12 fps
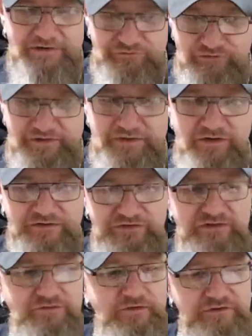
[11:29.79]
It's very
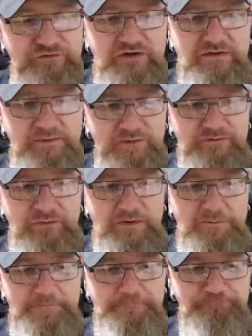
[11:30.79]
nice. It's very drinkable as
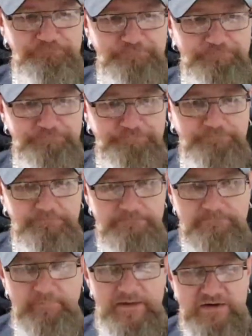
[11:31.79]
well,
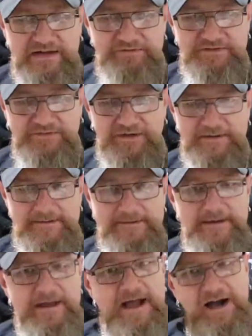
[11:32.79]
I have to say.
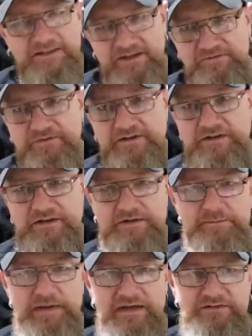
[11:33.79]
I don't think it
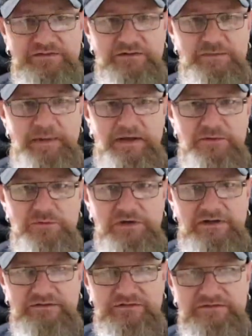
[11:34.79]
compares to the Bengal
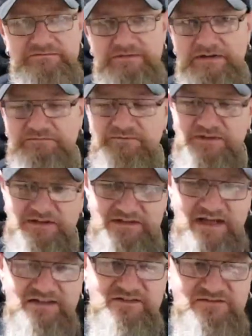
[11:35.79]
Lancer. I think
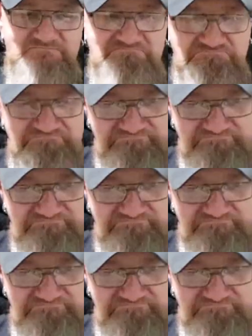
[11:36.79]
that's